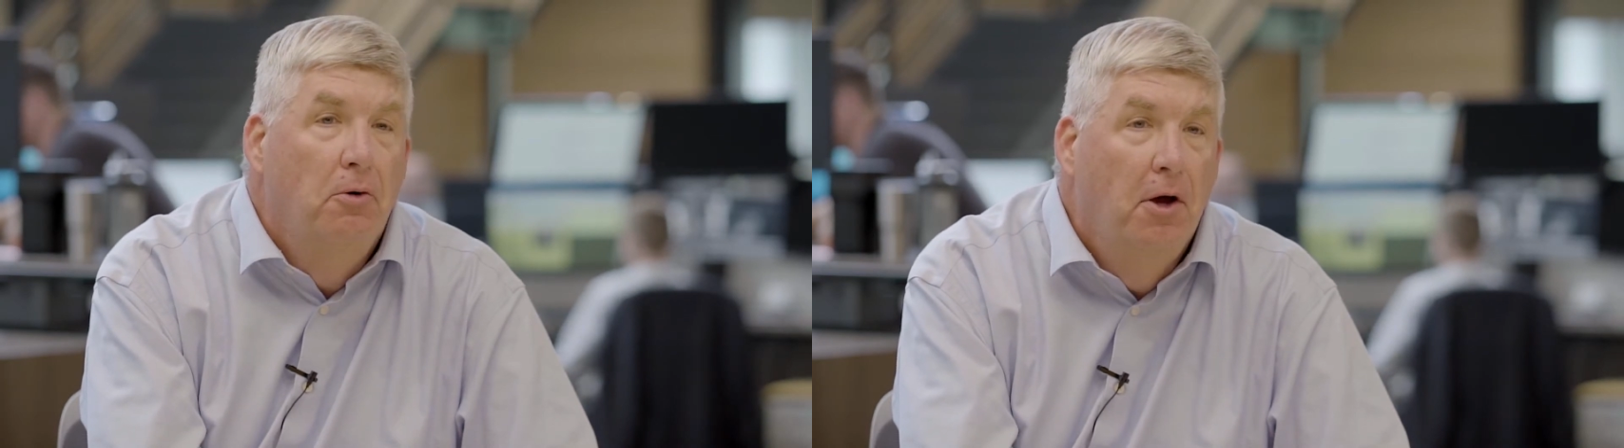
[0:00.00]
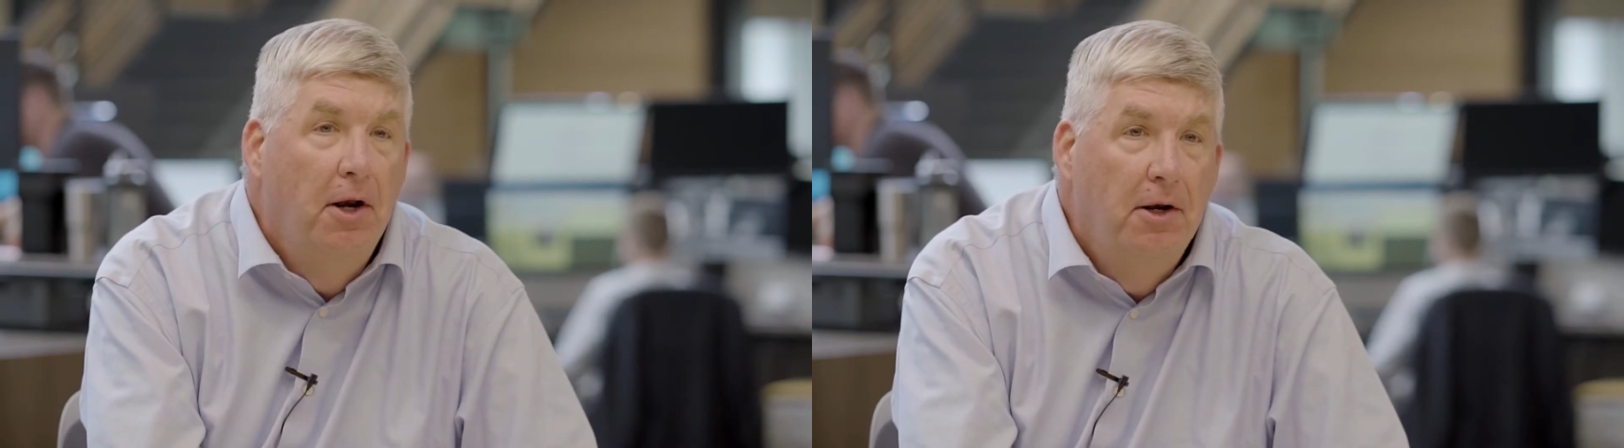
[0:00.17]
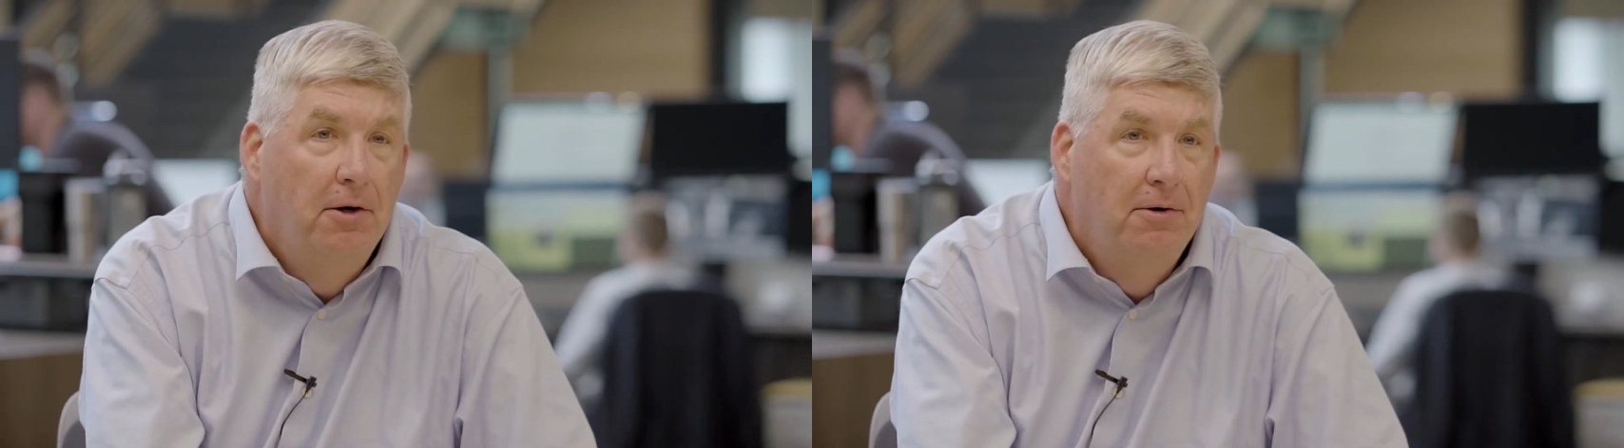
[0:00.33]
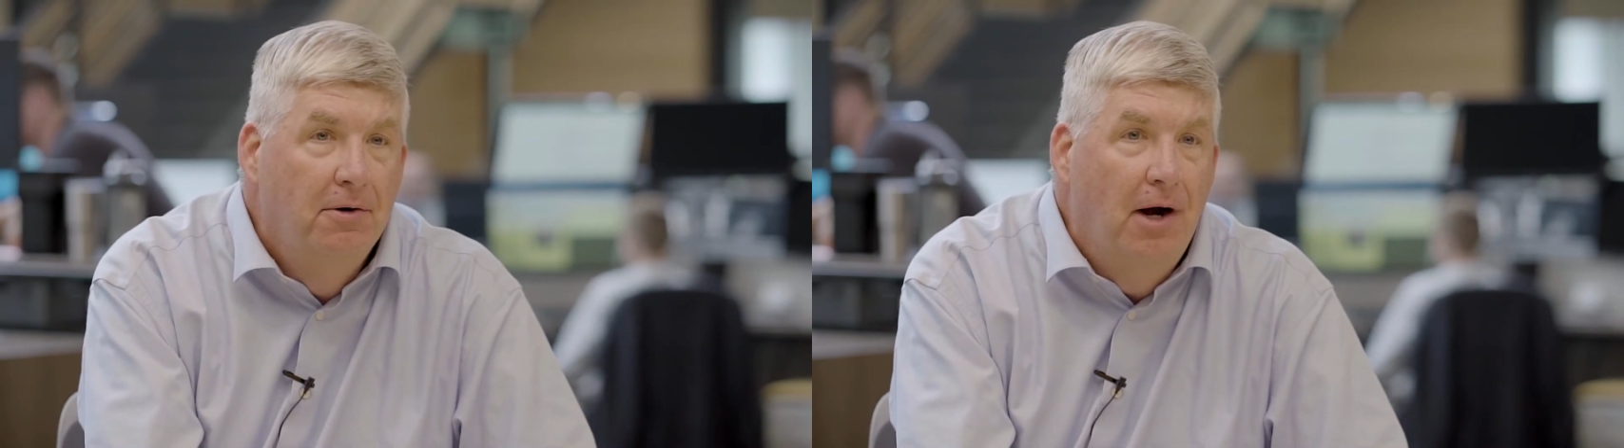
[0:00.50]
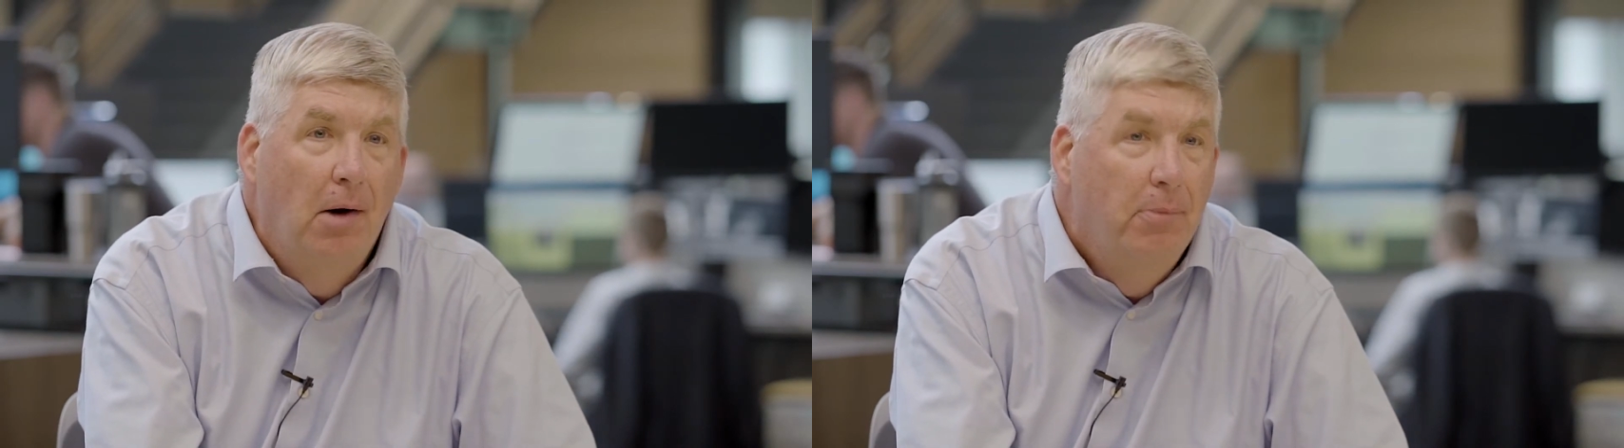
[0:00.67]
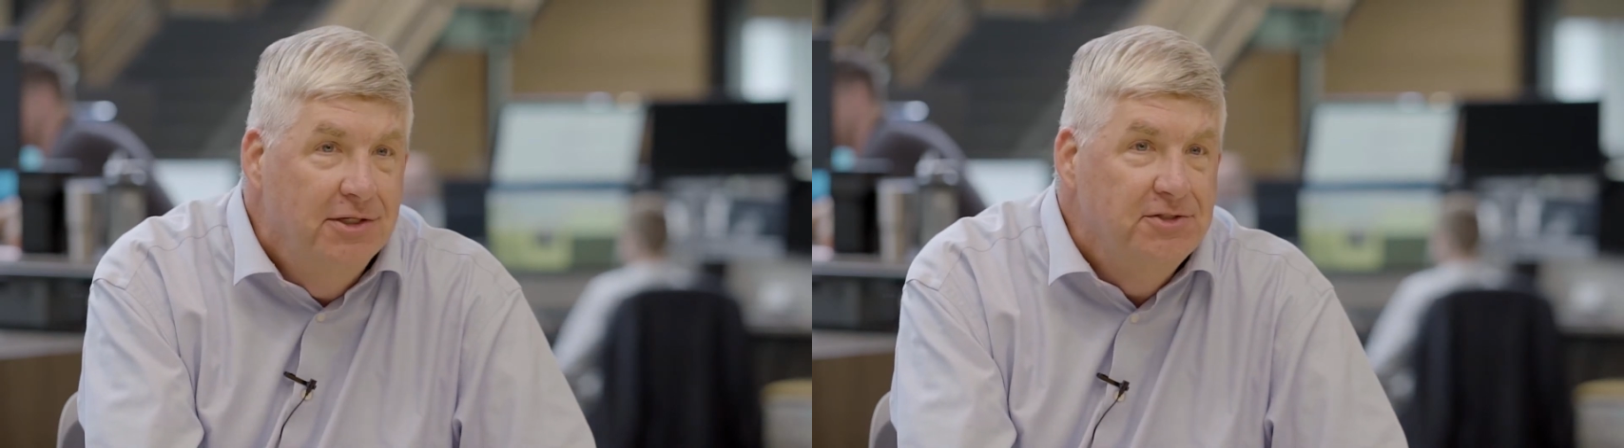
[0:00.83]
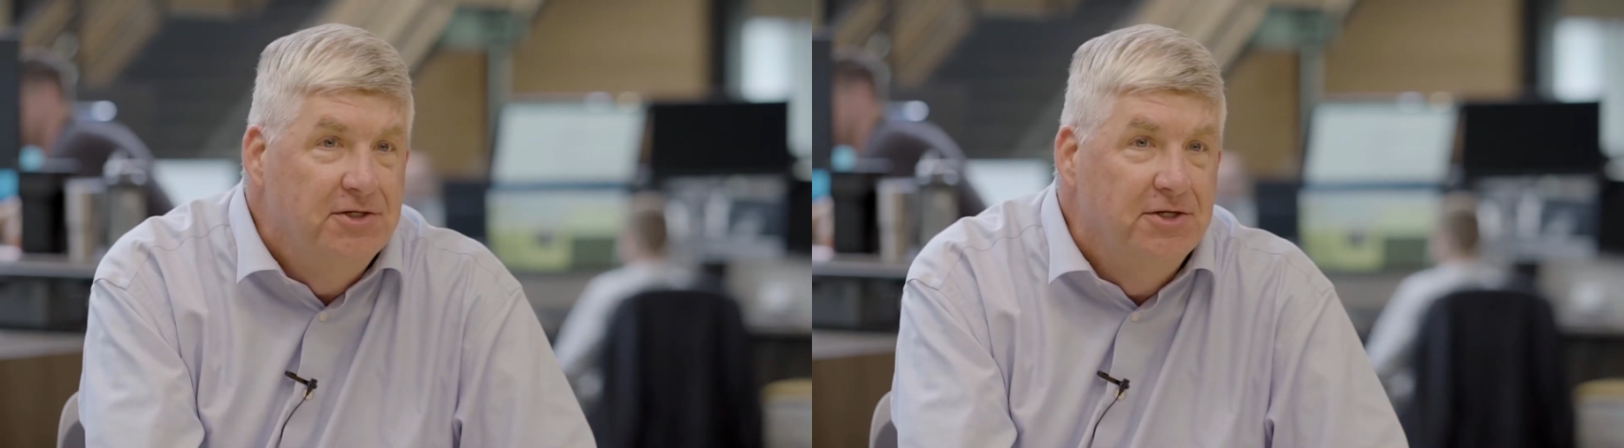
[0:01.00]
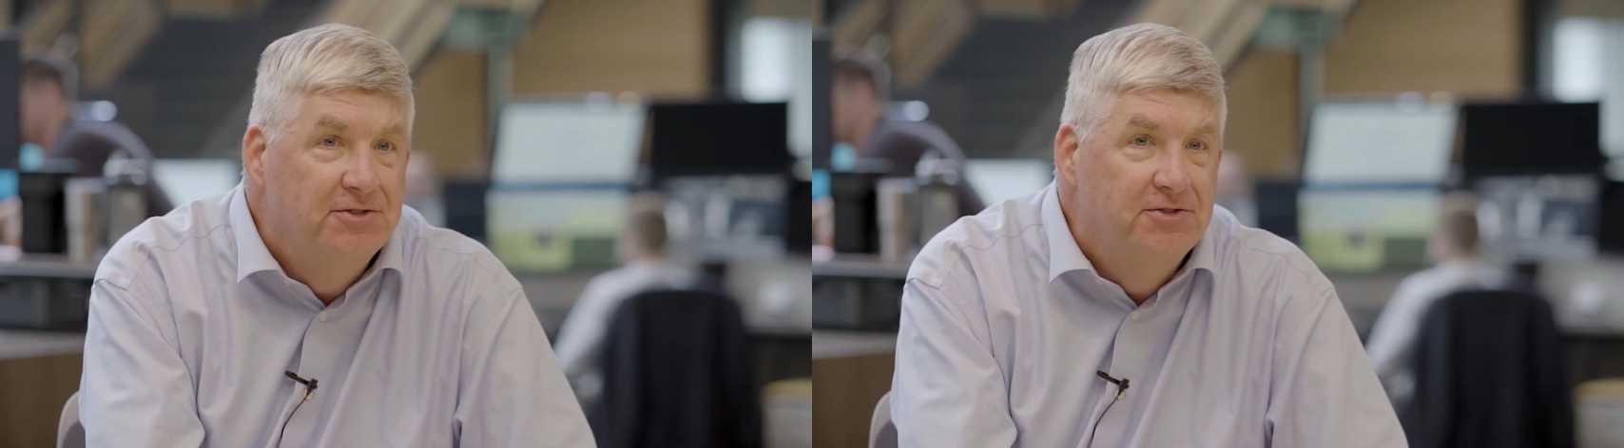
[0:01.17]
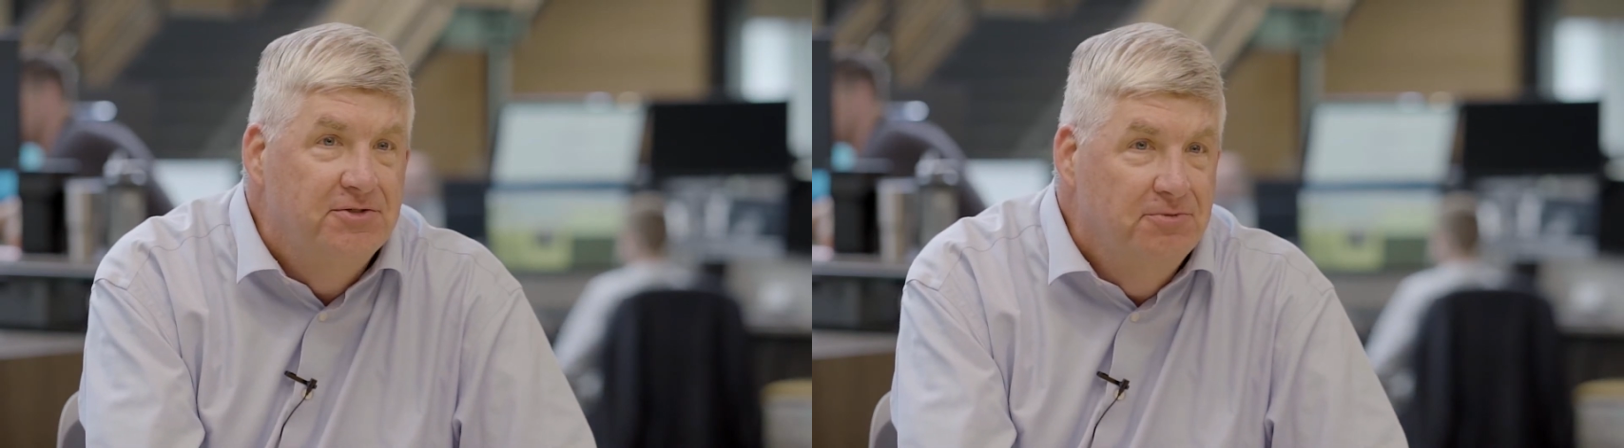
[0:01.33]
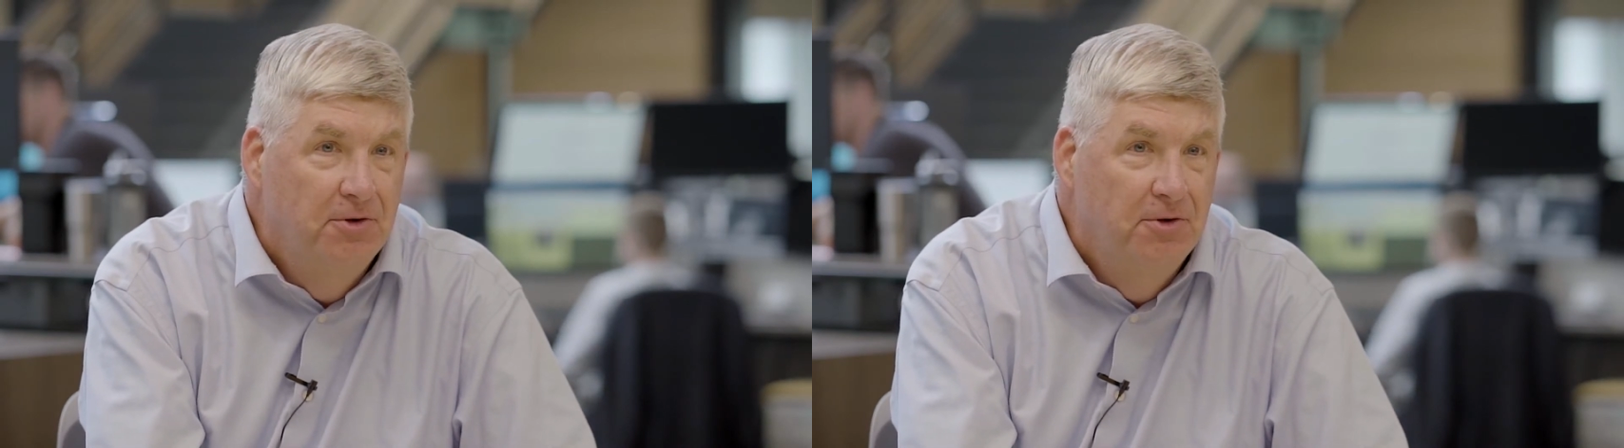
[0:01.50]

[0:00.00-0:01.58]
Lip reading: run our business,